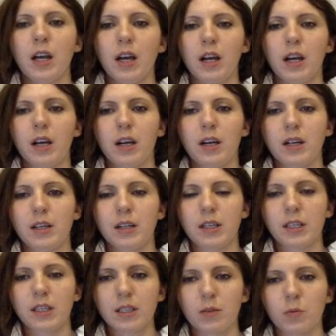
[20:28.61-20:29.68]

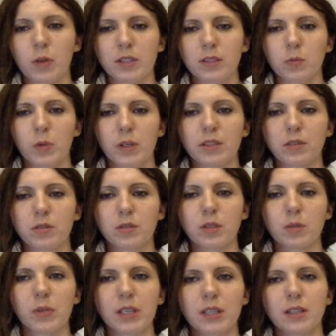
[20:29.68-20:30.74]
One year in
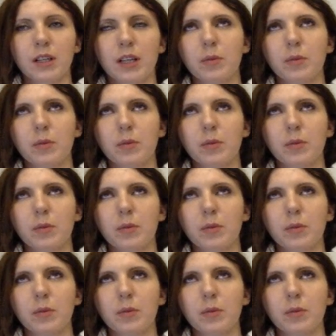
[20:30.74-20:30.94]
the middle,